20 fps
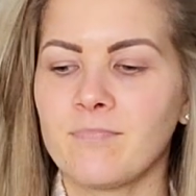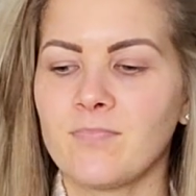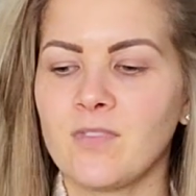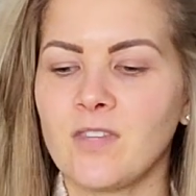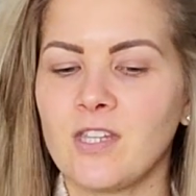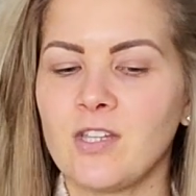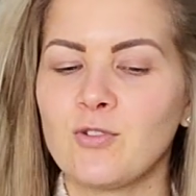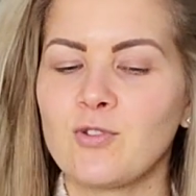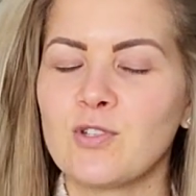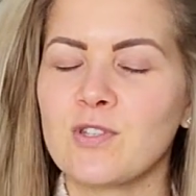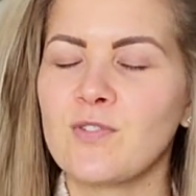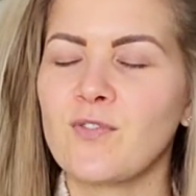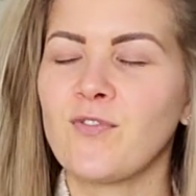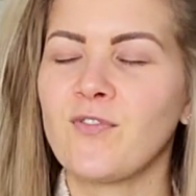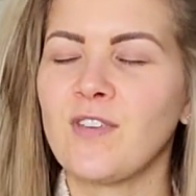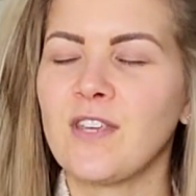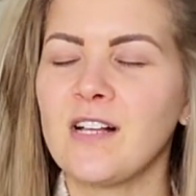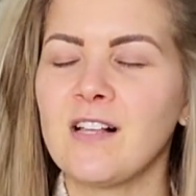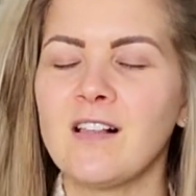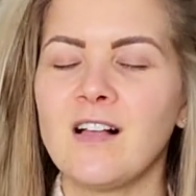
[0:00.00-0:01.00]
you just
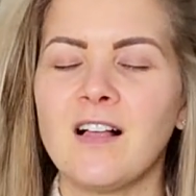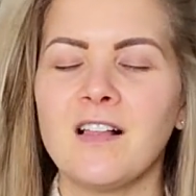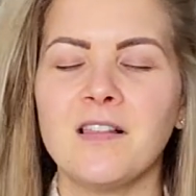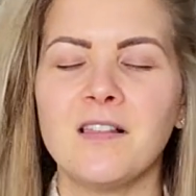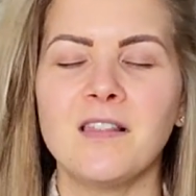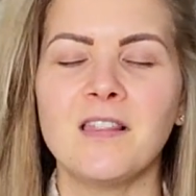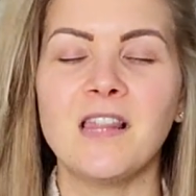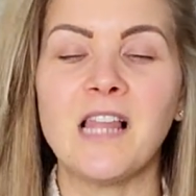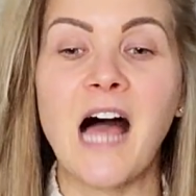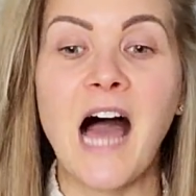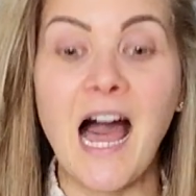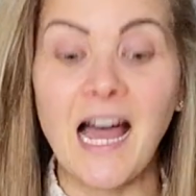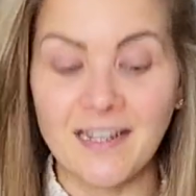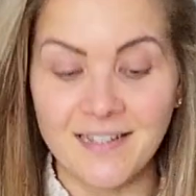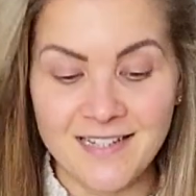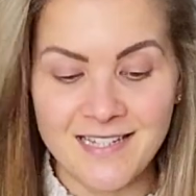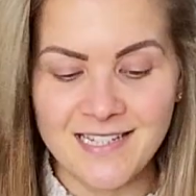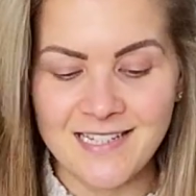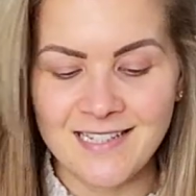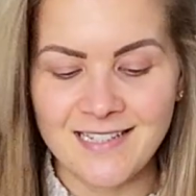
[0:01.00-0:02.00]
feel a
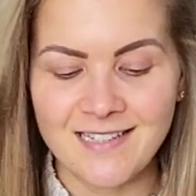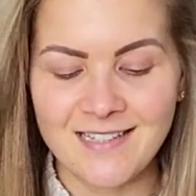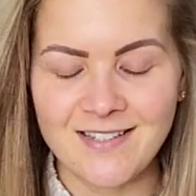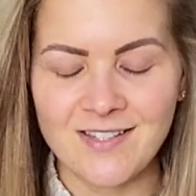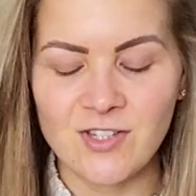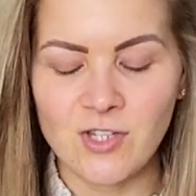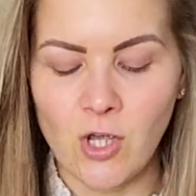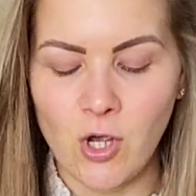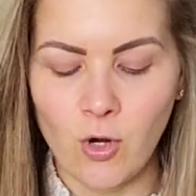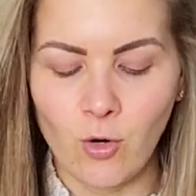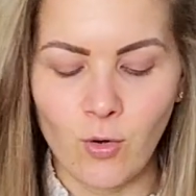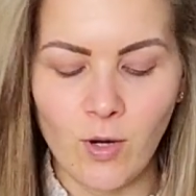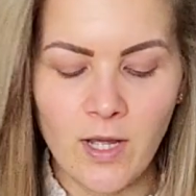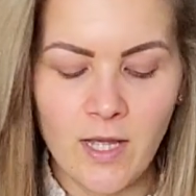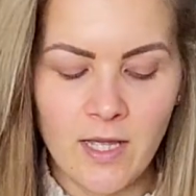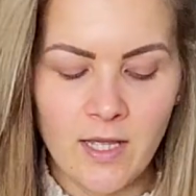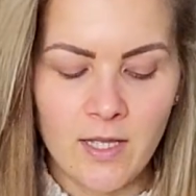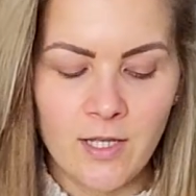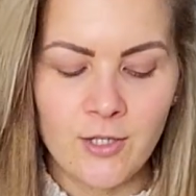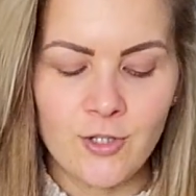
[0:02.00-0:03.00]
lot. So
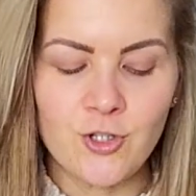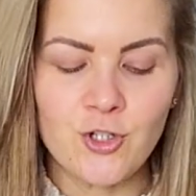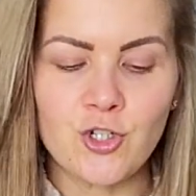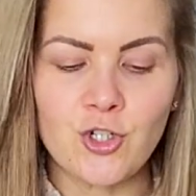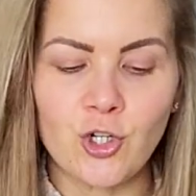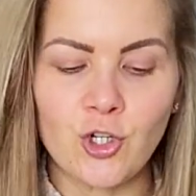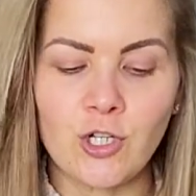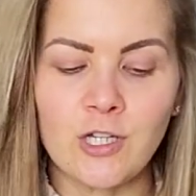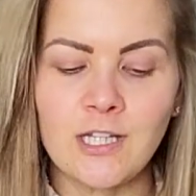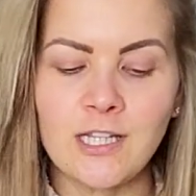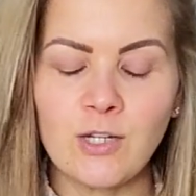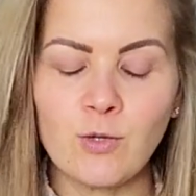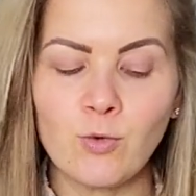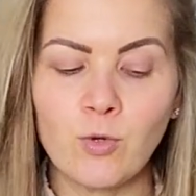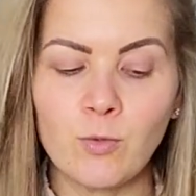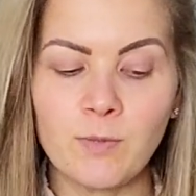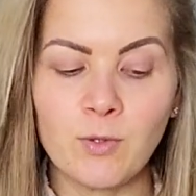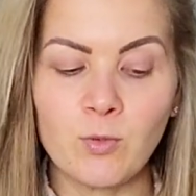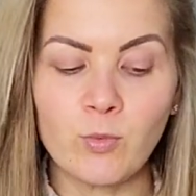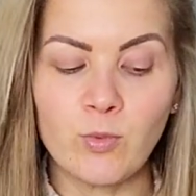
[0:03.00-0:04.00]
journaling will
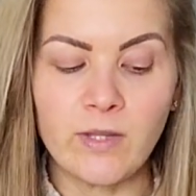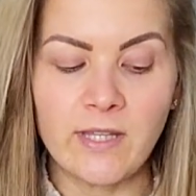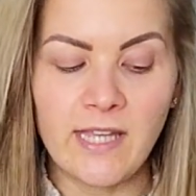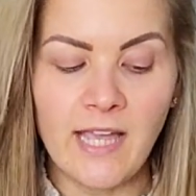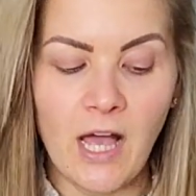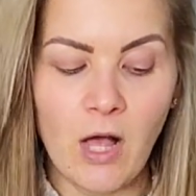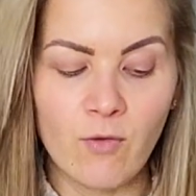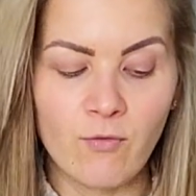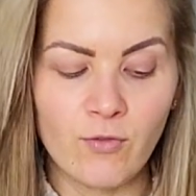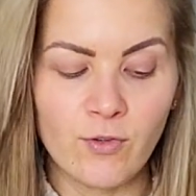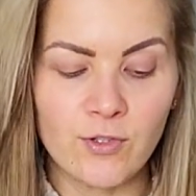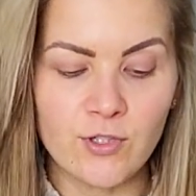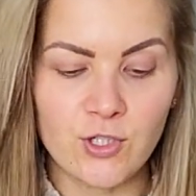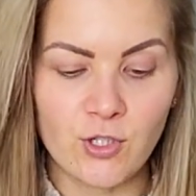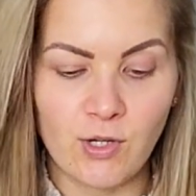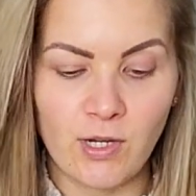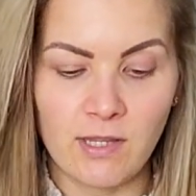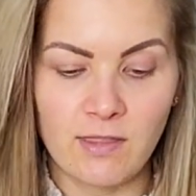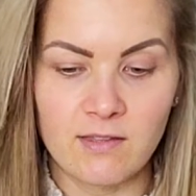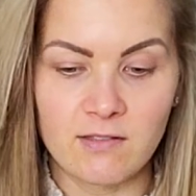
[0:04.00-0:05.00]
be really helpful
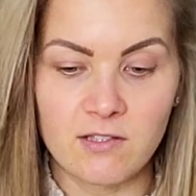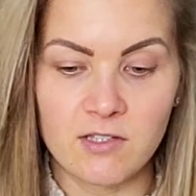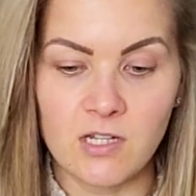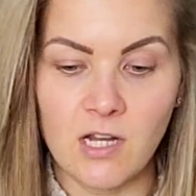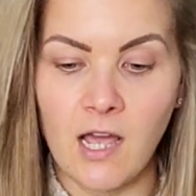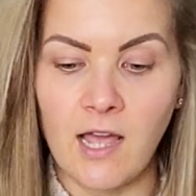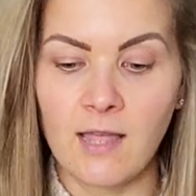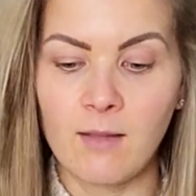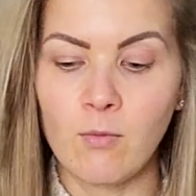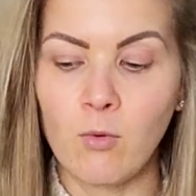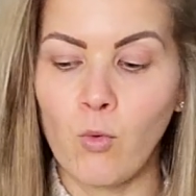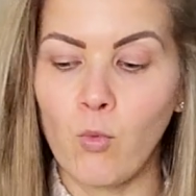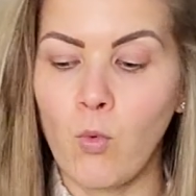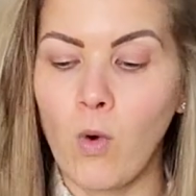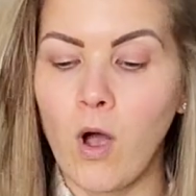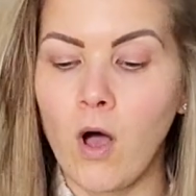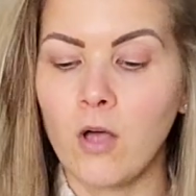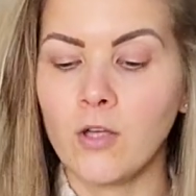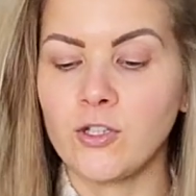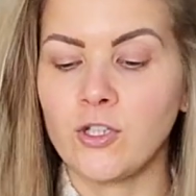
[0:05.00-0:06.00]
during this time
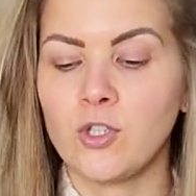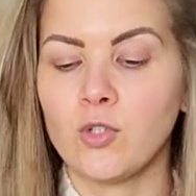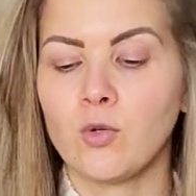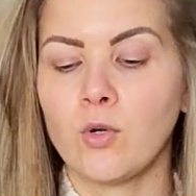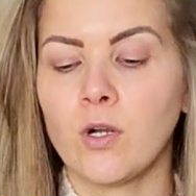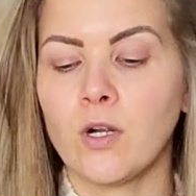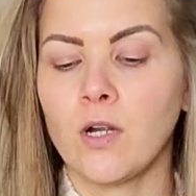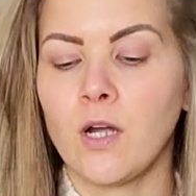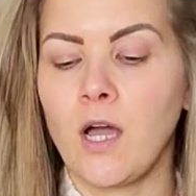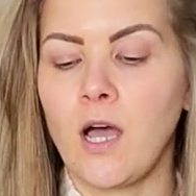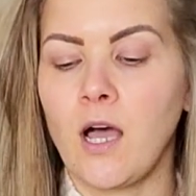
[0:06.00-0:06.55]
while you're